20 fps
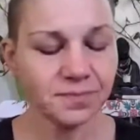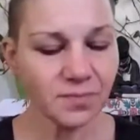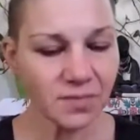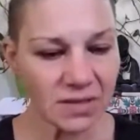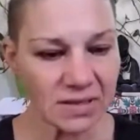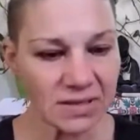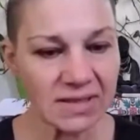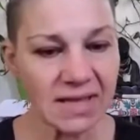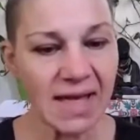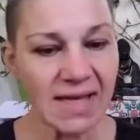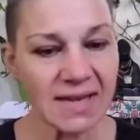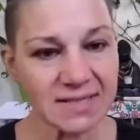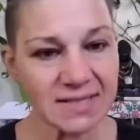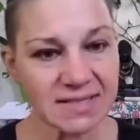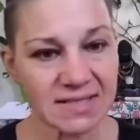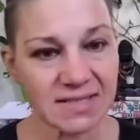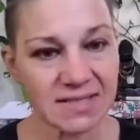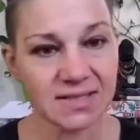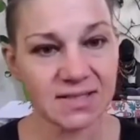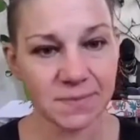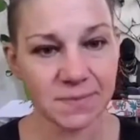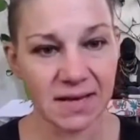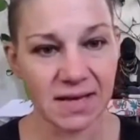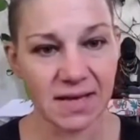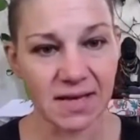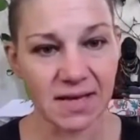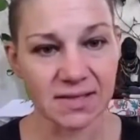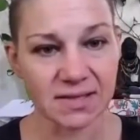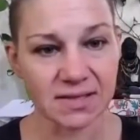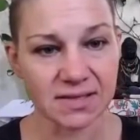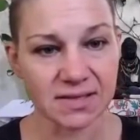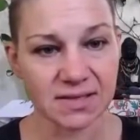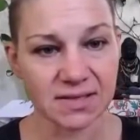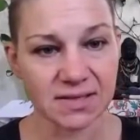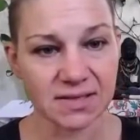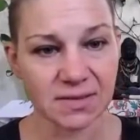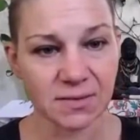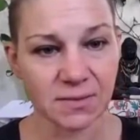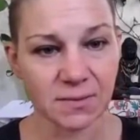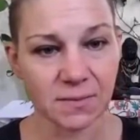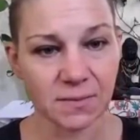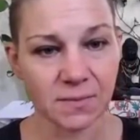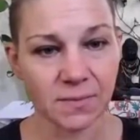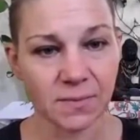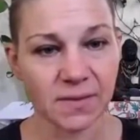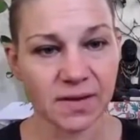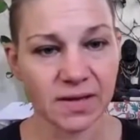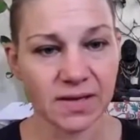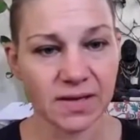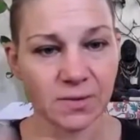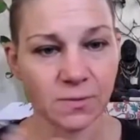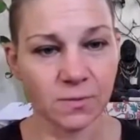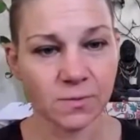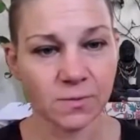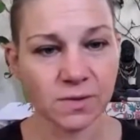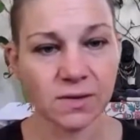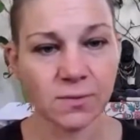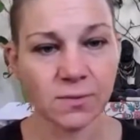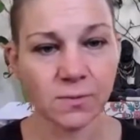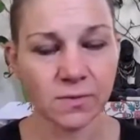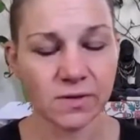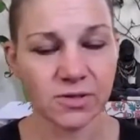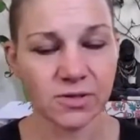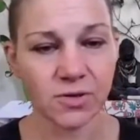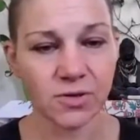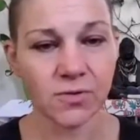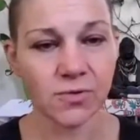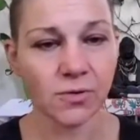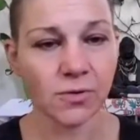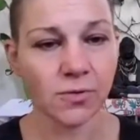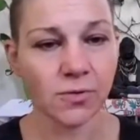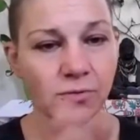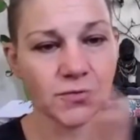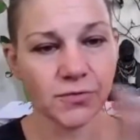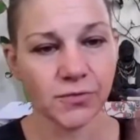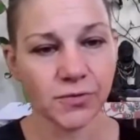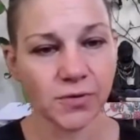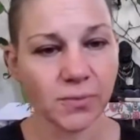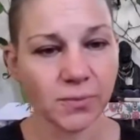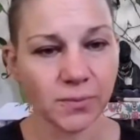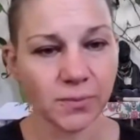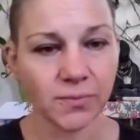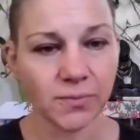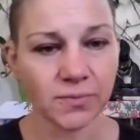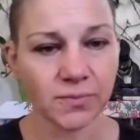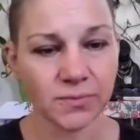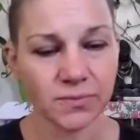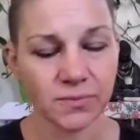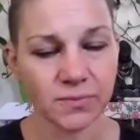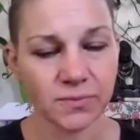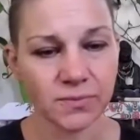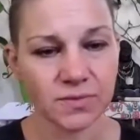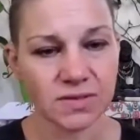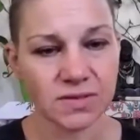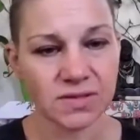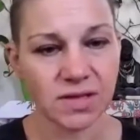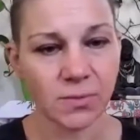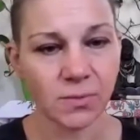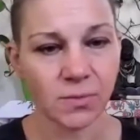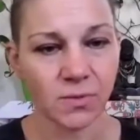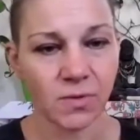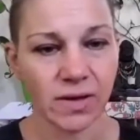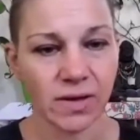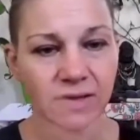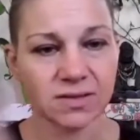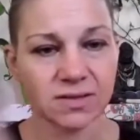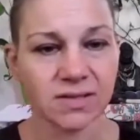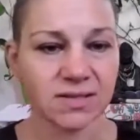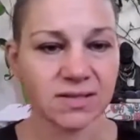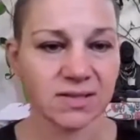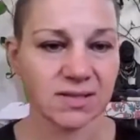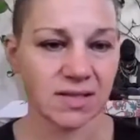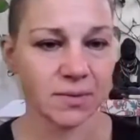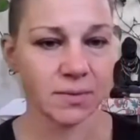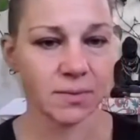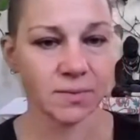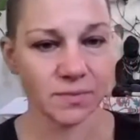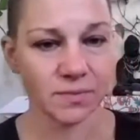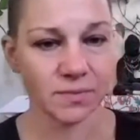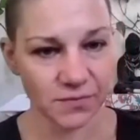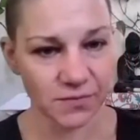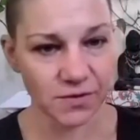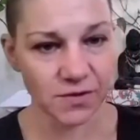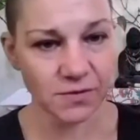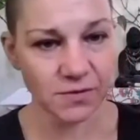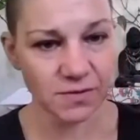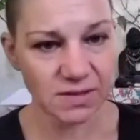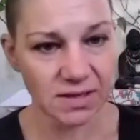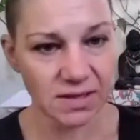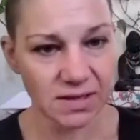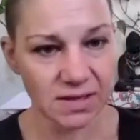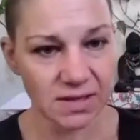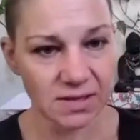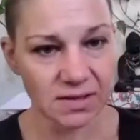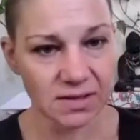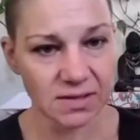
that is the space. But we don't go from step 1 to step 50,